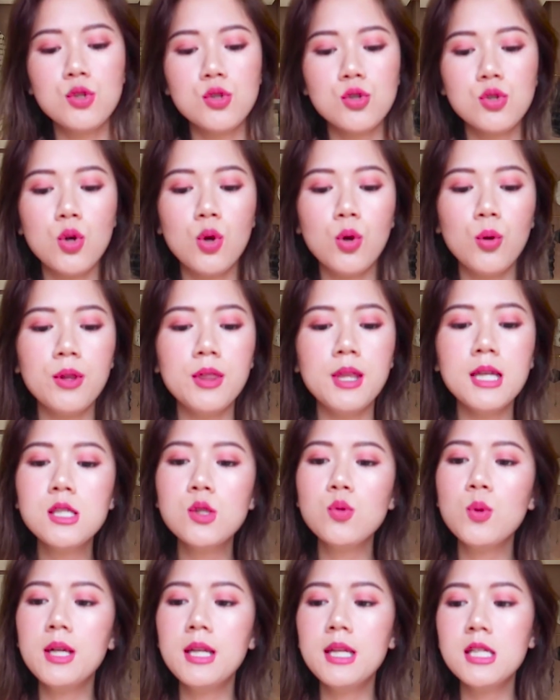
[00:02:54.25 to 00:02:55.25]
So this
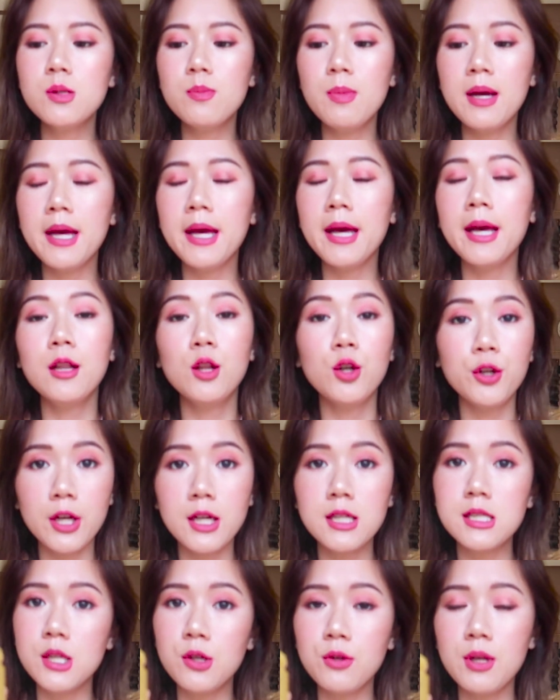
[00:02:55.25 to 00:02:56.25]
one is by
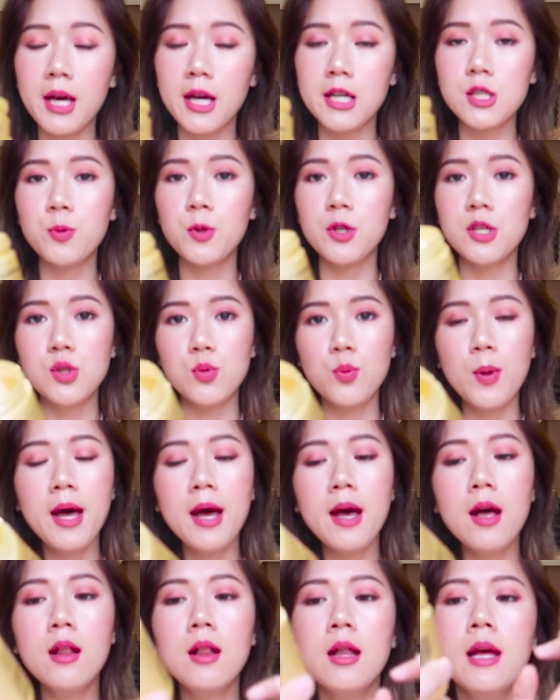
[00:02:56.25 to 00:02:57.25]
L'Oreal Series Expert as
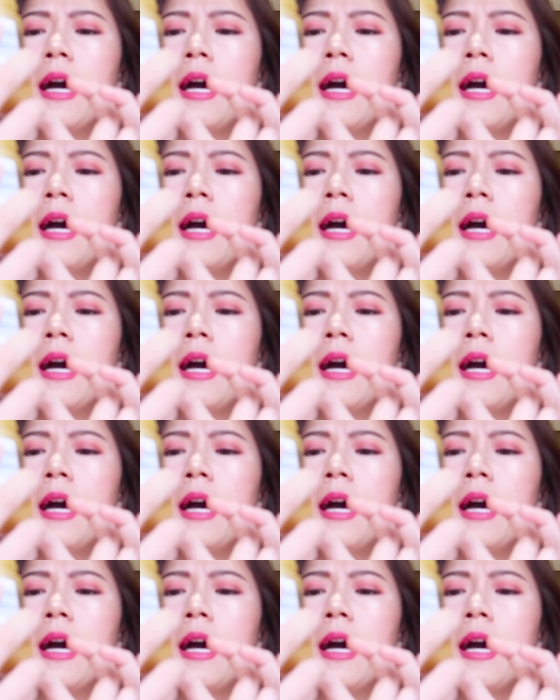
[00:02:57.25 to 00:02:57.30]
well.